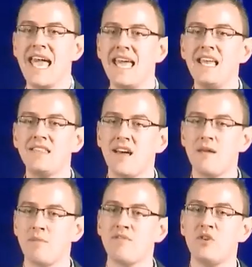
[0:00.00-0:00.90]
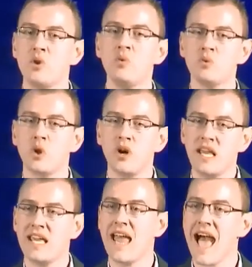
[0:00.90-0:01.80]
Any type of new
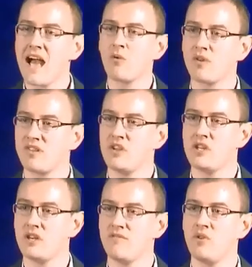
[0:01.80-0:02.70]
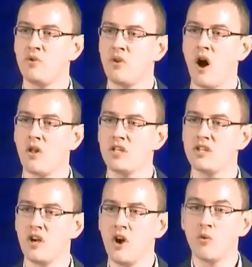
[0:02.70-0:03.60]
learning and acquisition of new knowledge